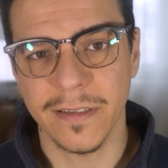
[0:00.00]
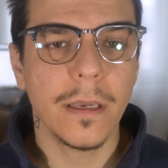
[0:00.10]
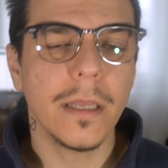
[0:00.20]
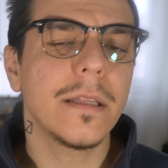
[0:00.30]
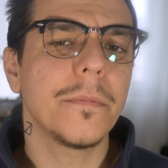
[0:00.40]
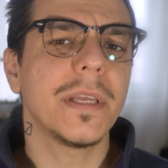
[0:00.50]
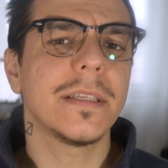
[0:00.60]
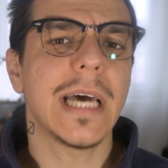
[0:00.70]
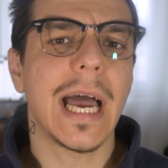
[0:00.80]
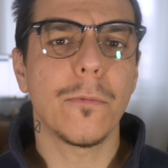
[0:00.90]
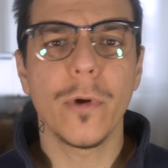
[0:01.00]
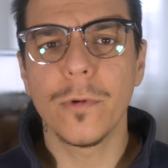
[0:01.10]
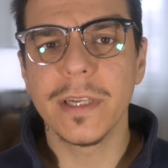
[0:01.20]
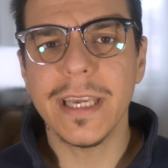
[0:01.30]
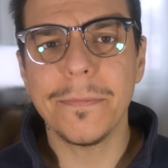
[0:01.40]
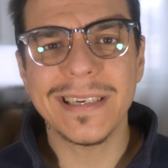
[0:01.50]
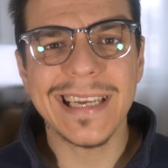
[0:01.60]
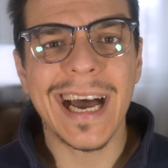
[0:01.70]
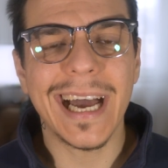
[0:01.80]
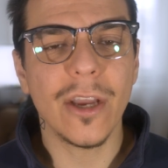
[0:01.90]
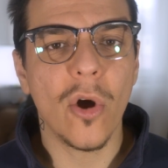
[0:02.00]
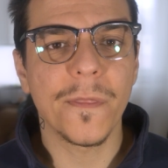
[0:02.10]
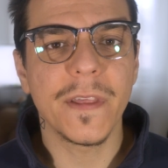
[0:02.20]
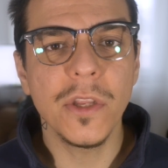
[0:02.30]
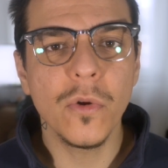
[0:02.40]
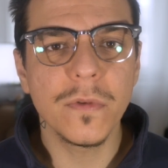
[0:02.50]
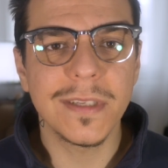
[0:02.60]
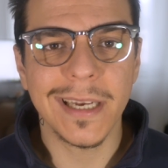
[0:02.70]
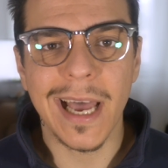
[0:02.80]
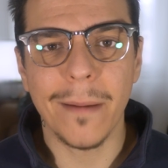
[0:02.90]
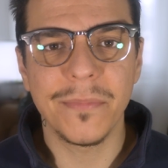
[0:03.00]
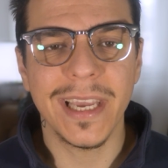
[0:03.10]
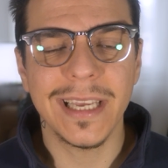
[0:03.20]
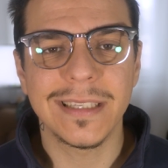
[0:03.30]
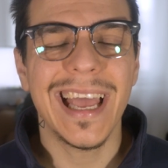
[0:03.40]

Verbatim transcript: In the meantime, we will keep an eye on the news and updates